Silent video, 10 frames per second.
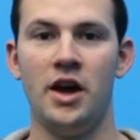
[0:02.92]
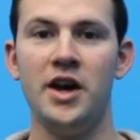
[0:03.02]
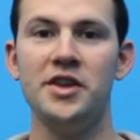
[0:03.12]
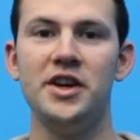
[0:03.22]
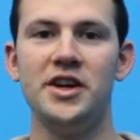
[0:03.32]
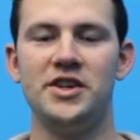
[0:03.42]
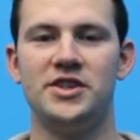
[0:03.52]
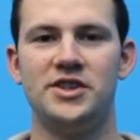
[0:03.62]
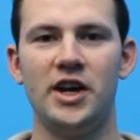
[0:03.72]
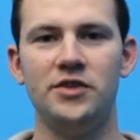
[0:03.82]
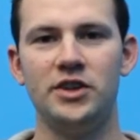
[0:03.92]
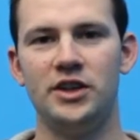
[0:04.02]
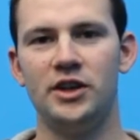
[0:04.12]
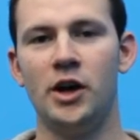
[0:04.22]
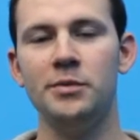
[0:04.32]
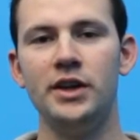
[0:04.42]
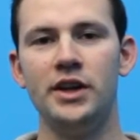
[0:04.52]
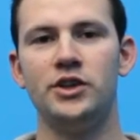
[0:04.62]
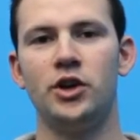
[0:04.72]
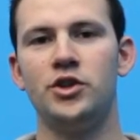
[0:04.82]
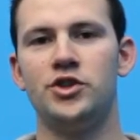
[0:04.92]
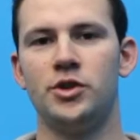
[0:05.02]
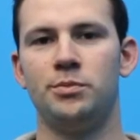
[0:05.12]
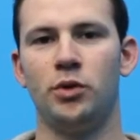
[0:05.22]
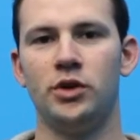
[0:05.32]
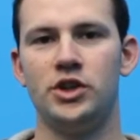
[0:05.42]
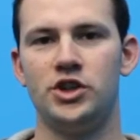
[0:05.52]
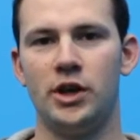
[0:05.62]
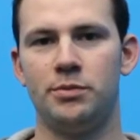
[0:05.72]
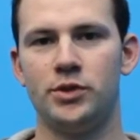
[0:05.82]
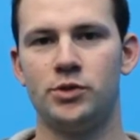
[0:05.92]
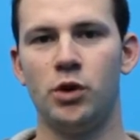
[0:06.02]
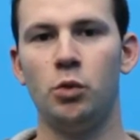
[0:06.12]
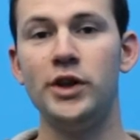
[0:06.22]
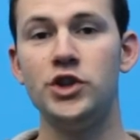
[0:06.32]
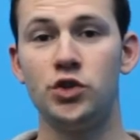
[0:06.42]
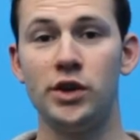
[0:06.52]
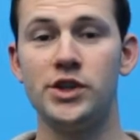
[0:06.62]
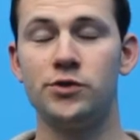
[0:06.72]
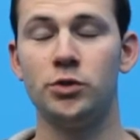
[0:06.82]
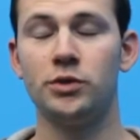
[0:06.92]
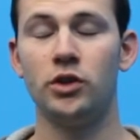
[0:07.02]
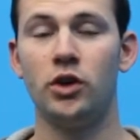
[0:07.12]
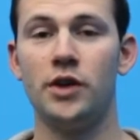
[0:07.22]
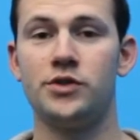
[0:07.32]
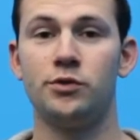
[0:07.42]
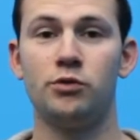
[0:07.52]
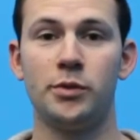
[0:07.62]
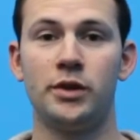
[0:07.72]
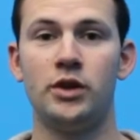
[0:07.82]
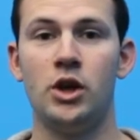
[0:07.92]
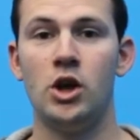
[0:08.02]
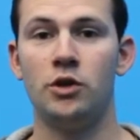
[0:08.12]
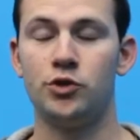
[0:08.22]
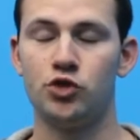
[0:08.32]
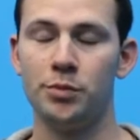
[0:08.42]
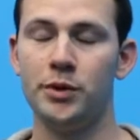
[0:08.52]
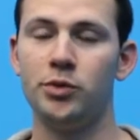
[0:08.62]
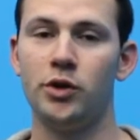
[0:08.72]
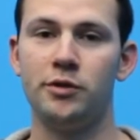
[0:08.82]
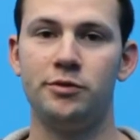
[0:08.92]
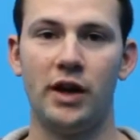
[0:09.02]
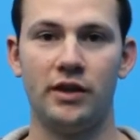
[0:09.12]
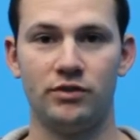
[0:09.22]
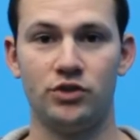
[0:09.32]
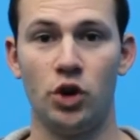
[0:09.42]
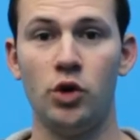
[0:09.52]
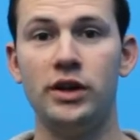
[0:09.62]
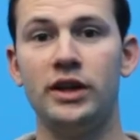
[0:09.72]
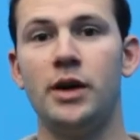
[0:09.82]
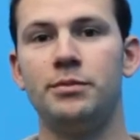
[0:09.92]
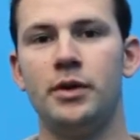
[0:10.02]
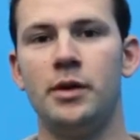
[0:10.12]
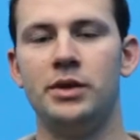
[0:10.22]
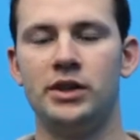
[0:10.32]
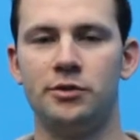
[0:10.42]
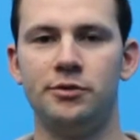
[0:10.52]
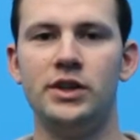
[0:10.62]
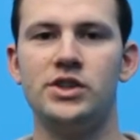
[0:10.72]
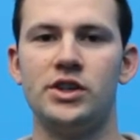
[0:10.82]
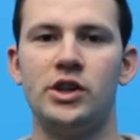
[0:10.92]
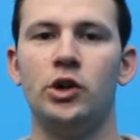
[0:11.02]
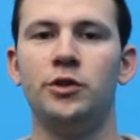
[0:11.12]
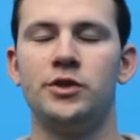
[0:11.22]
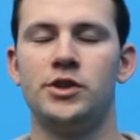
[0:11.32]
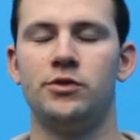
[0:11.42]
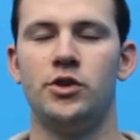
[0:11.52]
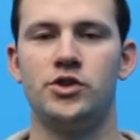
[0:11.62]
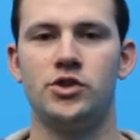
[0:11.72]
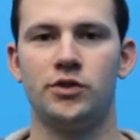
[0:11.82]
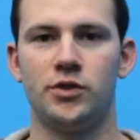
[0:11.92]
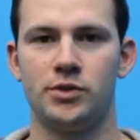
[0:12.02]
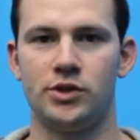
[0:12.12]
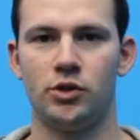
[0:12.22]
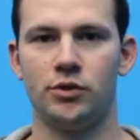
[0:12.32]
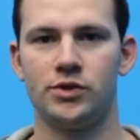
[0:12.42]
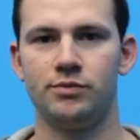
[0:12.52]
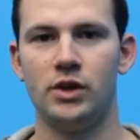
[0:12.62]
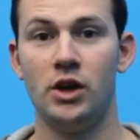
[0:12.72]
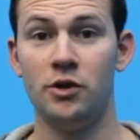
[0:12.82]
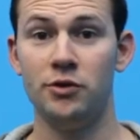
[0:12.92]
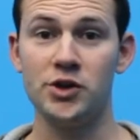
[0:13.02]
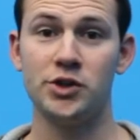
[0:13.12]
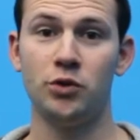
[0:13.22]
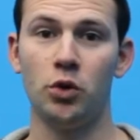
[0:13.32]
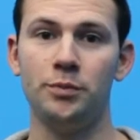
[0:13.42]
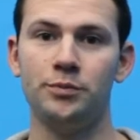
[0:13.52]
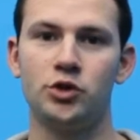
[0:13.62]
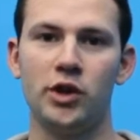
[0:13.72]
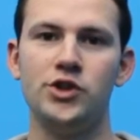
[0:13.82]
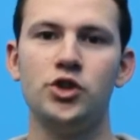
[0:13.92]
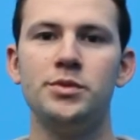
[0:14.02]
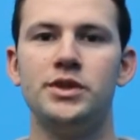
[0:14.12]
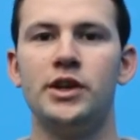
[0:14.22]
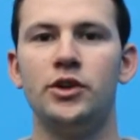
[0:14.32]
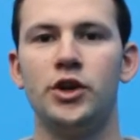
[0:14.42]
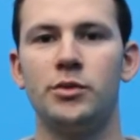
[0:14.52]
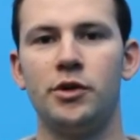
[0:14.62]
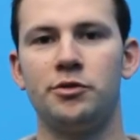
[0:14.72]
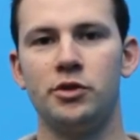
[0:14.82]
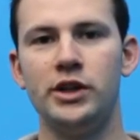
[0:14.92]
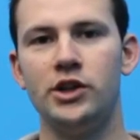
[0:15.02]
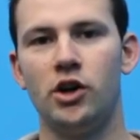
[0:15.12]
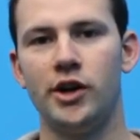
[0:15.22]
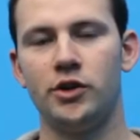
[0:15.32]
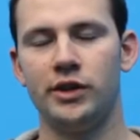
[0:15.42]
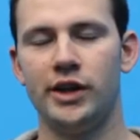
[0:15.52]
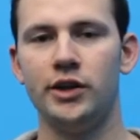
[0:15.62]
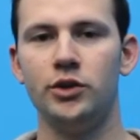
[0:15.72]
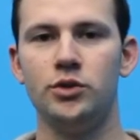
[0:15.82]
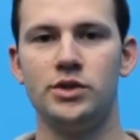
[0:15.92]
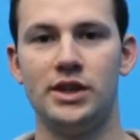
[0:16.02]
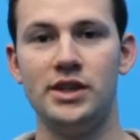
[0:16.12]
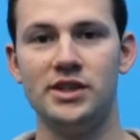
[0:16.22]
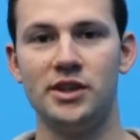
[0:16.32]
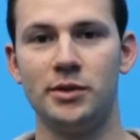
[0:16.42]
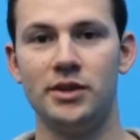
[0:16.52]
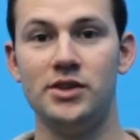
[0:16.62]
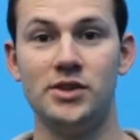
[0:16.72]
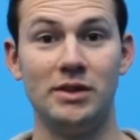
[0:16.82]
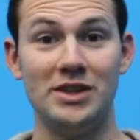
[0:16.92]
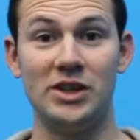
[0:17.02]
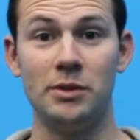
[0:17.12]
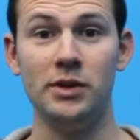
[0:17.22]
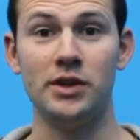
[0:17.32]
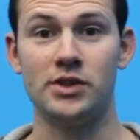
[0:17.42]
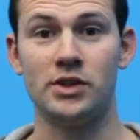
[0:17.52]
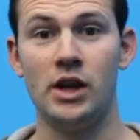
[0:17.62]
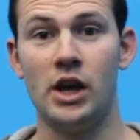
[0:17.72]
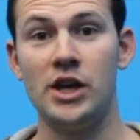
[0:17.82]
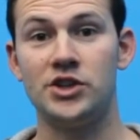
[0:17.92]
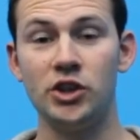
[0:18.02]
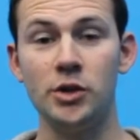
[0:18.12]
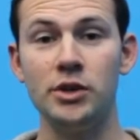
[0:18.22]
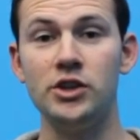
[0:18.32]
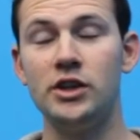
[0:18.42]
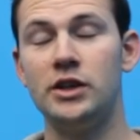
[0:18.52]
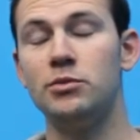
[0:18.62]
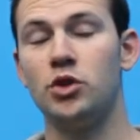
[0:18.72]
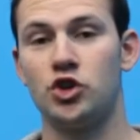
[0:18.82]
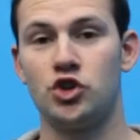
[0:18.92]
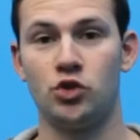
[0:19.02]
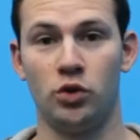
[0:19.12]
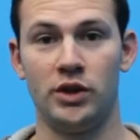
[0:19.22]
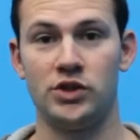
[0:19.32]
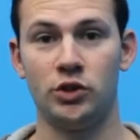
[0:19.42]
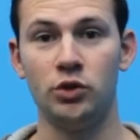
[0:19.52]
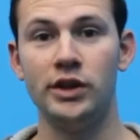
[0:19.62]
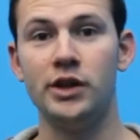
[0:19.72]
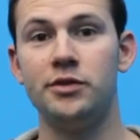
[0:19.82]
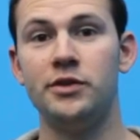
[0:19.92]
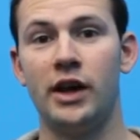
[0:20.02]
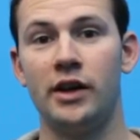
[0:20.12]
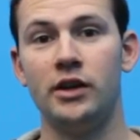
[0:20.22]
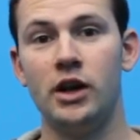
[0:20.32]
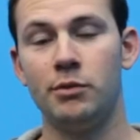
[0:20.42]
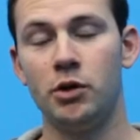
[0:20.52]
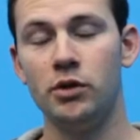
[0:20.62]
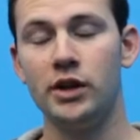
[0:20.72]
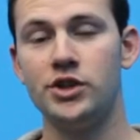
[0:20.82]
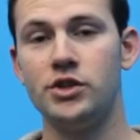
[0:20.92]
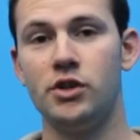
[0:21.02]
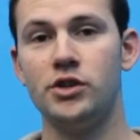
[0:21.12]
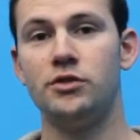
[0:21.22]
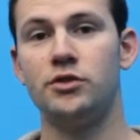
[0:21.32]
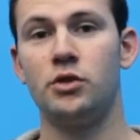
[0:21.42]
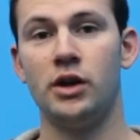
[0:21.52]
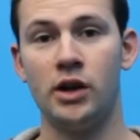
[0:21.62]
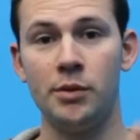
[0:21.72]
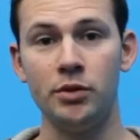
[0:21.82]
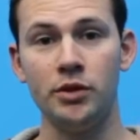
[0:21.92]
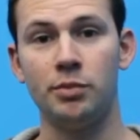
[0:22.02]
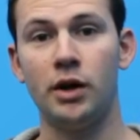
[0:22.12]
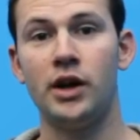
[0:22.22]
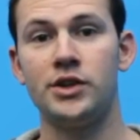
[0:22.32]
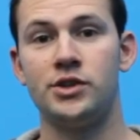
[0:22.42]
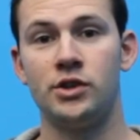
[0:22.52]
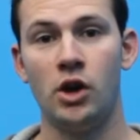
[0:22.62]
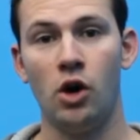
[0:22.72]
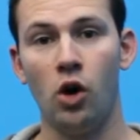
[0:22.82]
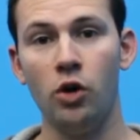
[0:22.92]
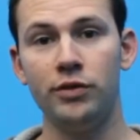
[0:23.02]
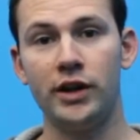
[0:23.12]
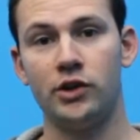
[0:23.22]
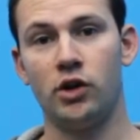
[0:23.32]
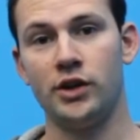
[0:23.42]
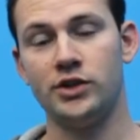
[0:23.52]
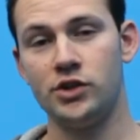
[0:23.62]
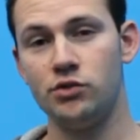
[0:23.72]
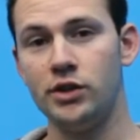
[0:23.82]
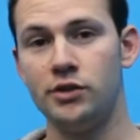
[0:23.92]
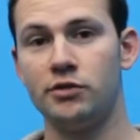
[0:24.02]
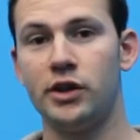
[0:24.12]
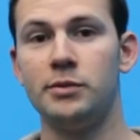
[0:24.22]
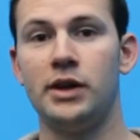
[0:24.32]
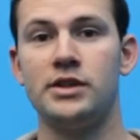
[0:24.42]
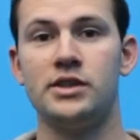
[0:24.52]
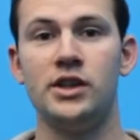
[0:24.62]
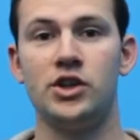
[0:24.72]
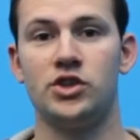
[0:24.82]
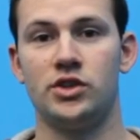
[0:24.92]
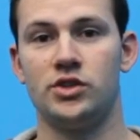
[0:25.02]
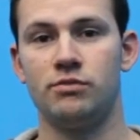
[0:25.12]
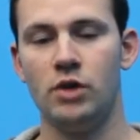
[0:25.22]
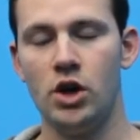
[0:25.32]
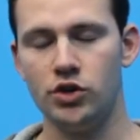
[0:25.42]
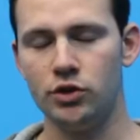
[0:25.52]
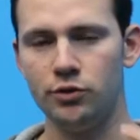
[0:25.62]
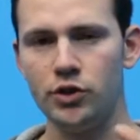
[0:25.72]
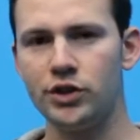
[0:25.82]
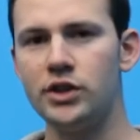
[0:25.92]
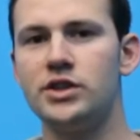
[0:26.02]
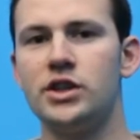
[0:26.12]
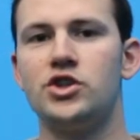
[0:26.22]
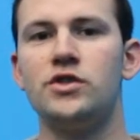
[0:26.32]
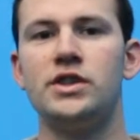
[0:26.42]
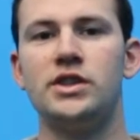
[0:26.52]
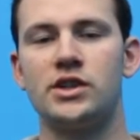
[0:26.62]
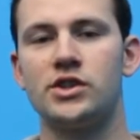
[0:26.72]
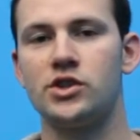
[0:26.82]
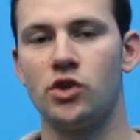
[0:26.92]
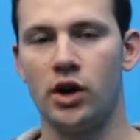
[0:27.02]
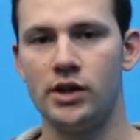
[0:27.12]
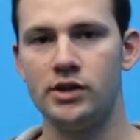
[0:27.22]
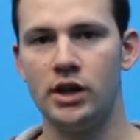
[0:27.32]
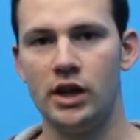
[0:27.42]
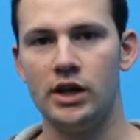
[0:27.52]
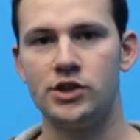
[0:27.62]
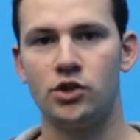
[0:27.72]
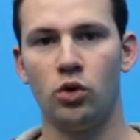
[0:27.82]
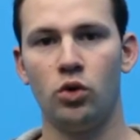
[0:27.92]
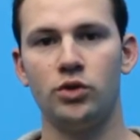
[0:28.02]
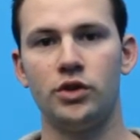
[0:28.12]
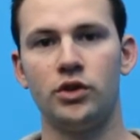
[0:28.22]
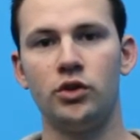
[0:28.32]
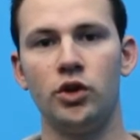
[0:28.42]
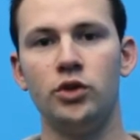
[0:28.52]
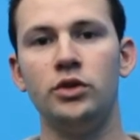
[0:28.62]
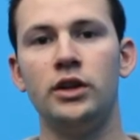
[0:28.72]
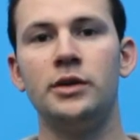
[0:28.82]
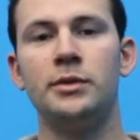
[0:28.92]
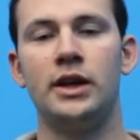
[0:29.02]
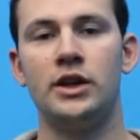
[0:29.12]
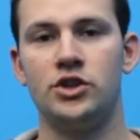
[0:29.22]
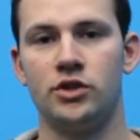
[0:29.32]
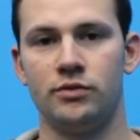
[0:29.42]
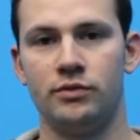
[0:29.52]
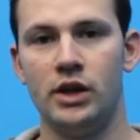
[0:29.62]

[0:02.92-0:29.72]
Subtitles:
Hey there, it's David here. I'm the head coach at The Body Shapers, where we transform the lives of women through dropping body fat, toning up, and being the fittest and healthiest versions of themselves. First of all, great job downloading my free guide on how to lose 10 centimeters in 10 minutes. It's going to be in your inbox shortly, so look out for that. But I want to actually run you through a couple of the parts of that guide, because there's really three main sections. So the first kind of section of this exercise is called the local elimination.